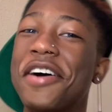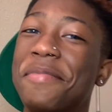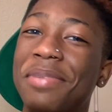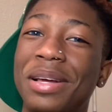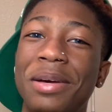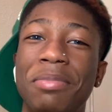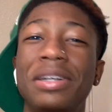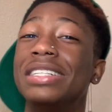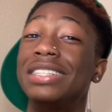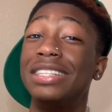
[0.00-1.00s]
I'm playing, but
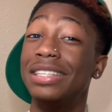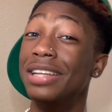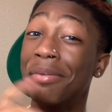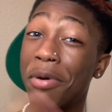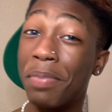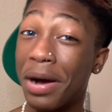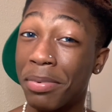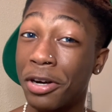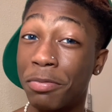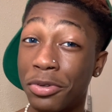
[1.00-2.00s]
I'm gonna pop it
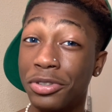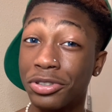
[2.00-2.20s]
up on the